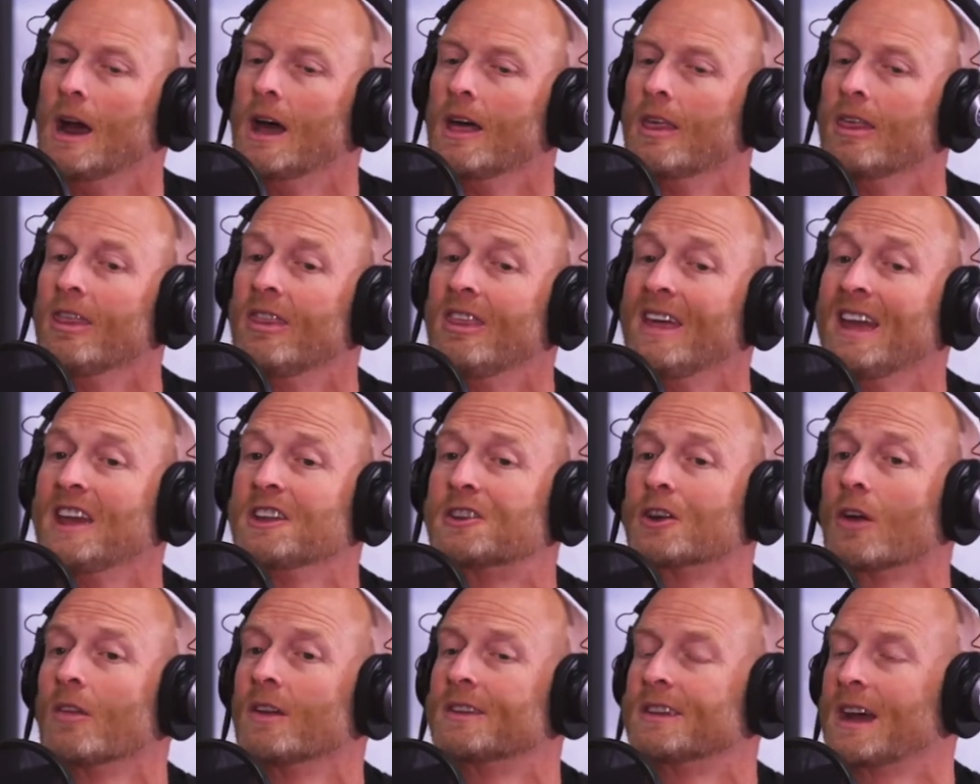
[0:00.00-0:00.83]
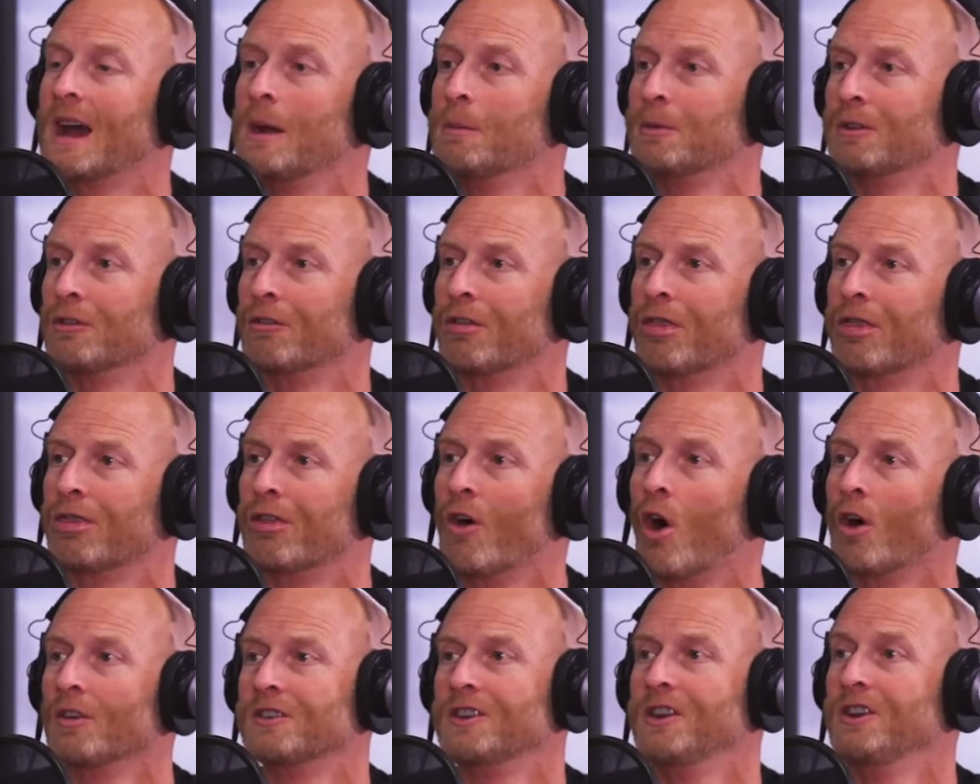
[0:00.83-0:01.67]
These are the types of
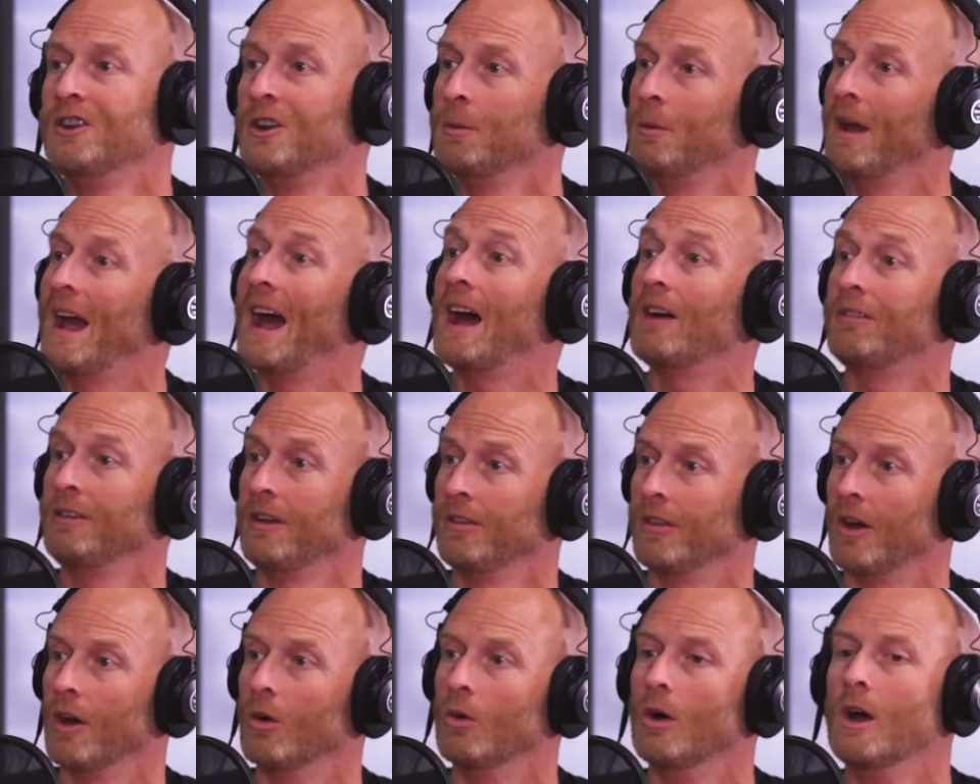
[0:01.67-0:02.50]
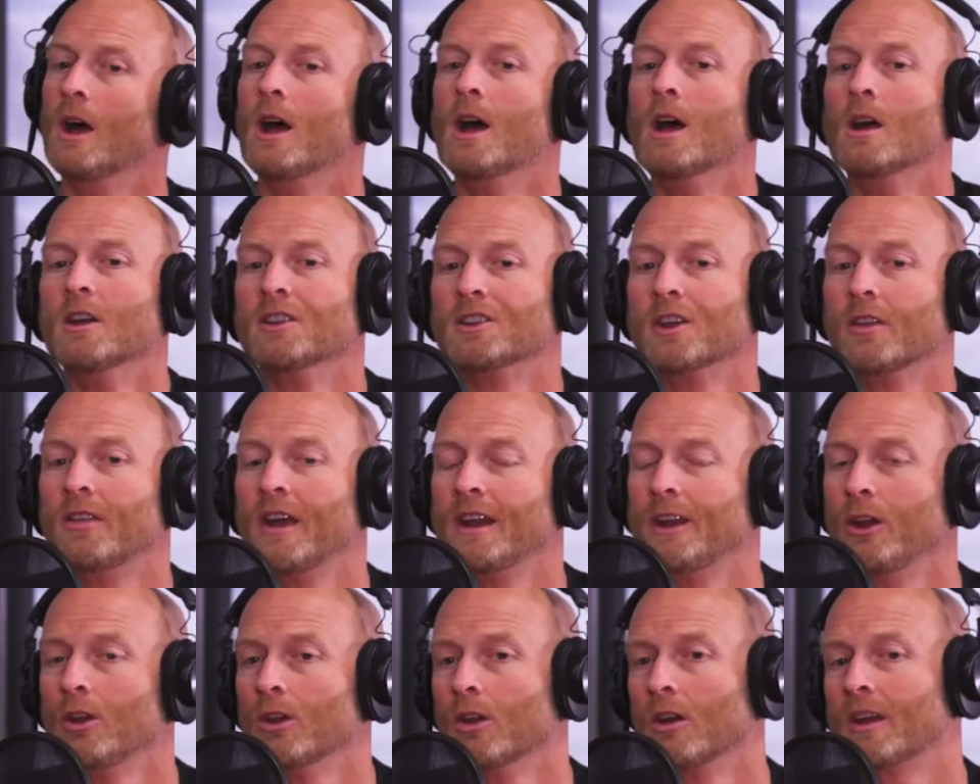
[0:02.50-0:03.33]
thoughts you should be having, though. Yep. So
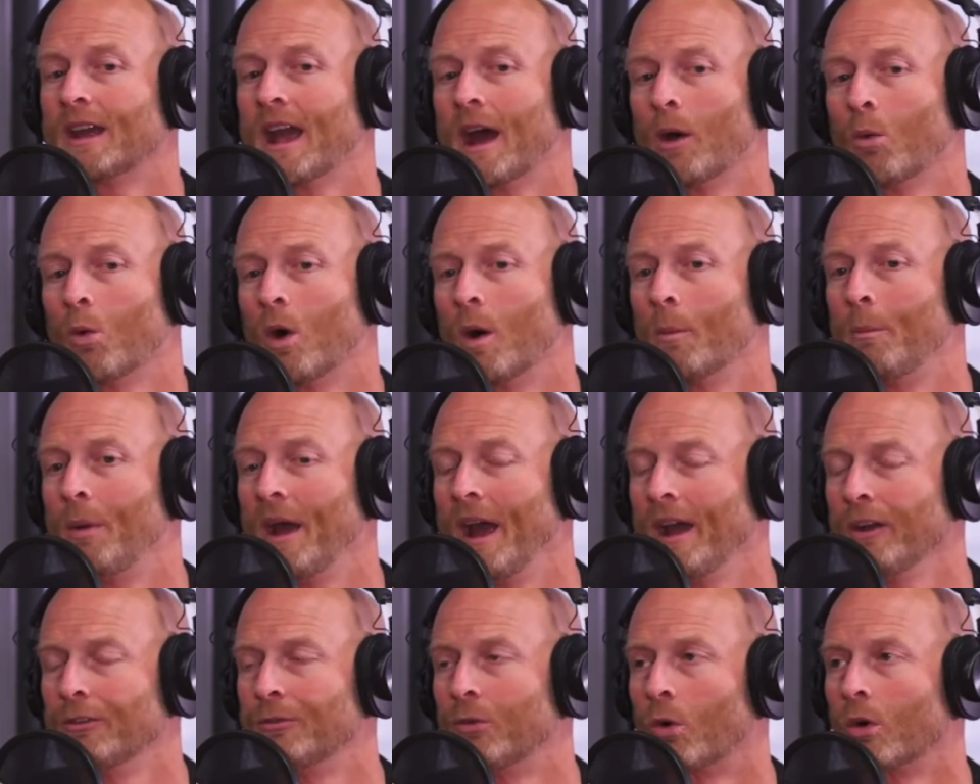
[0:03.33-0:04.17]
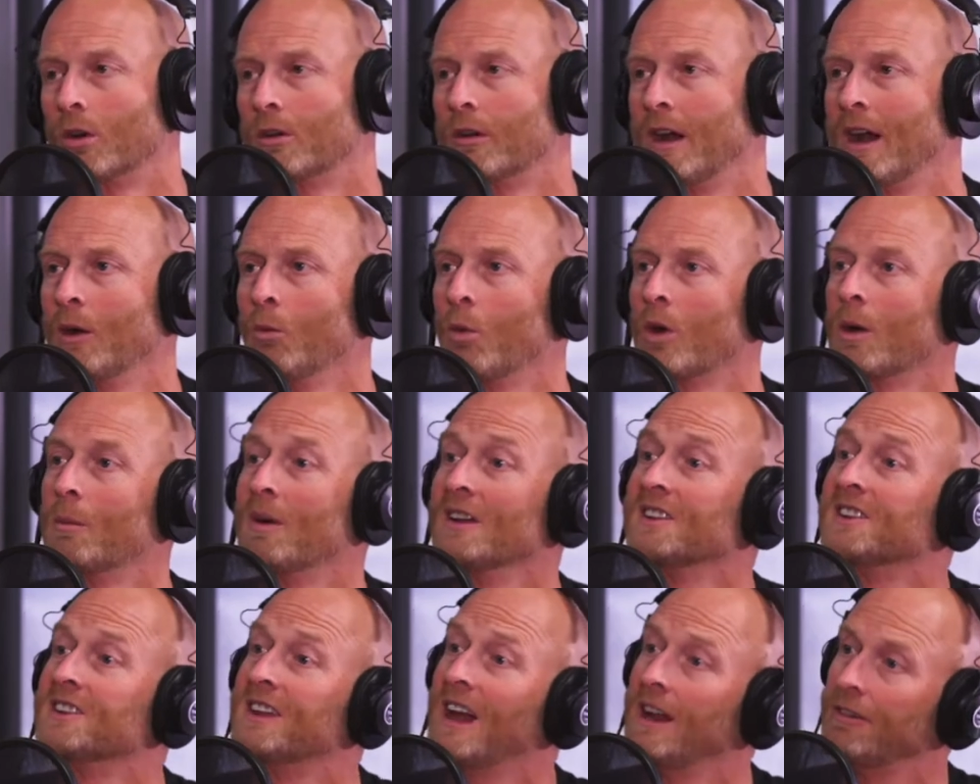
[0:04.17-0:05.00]
then you look at, well, I'm paying $4,000. What am I
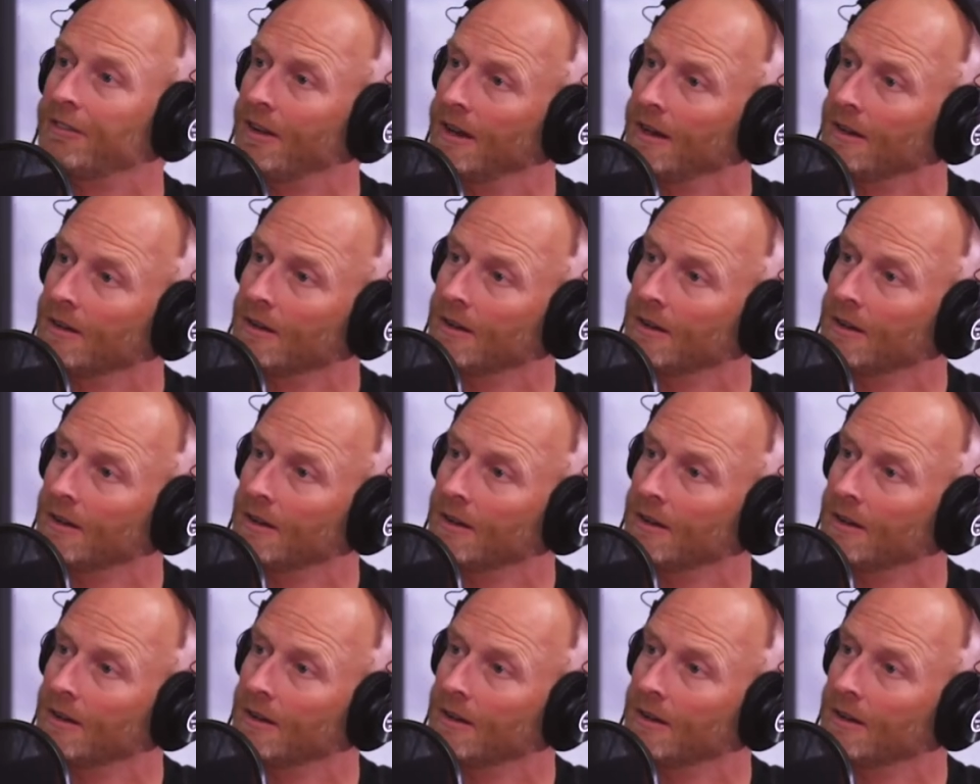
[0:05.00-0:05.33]
saving?